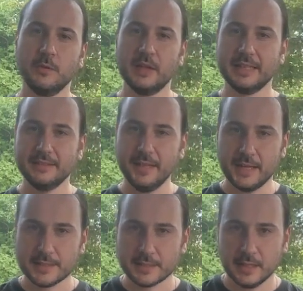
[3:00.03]
of like a
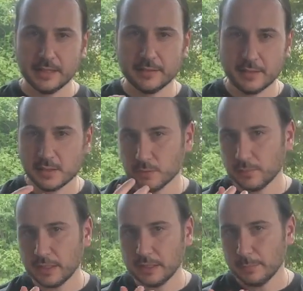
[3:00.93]
taste of
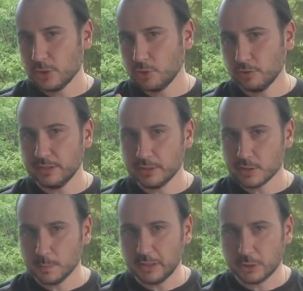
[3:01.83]
imagine you're eating
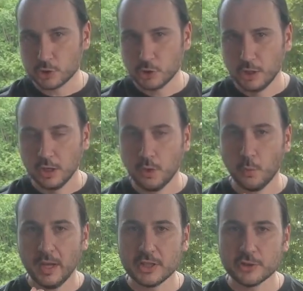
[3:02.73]
spinach.
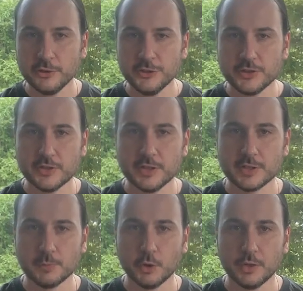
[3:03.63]
While astringency
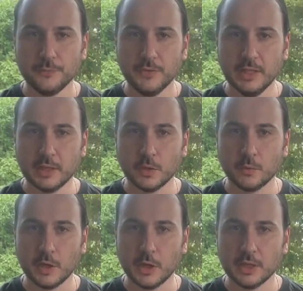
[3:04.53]
is more the feeling
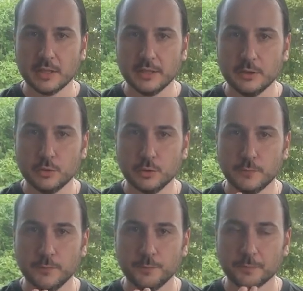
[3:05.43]
of
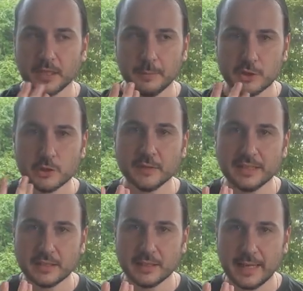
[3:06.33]
imagine you've
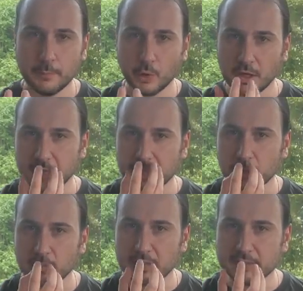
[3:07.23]
eaten a lemon, and kind
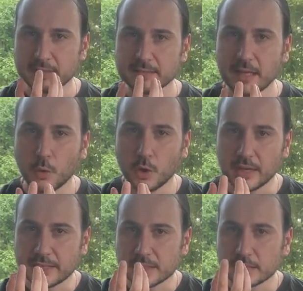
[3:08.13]
of like this
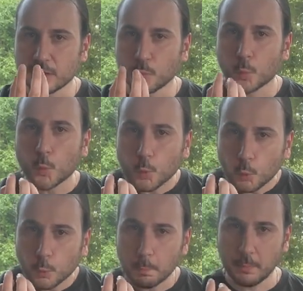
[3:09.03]
sourness, this kind of
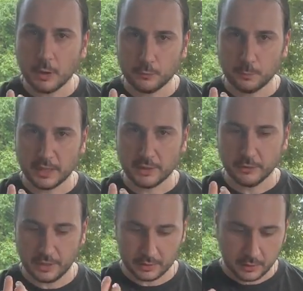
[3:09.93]
mouth
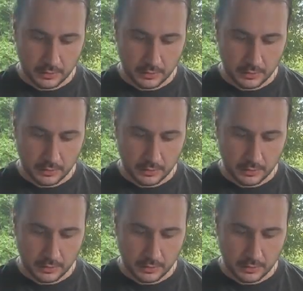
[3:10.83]
puckering.